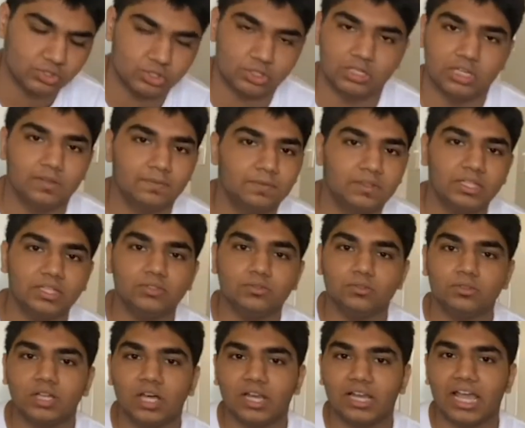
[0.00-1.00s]
If things are
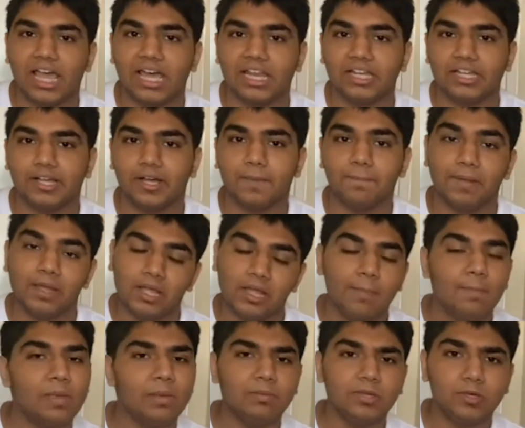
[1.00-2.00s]
not adding up,
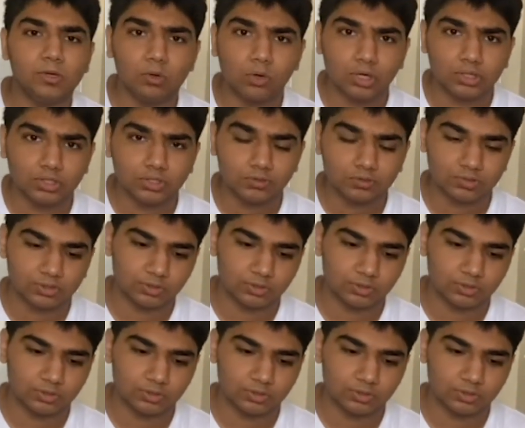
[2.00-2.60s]
maybe go on YouTube.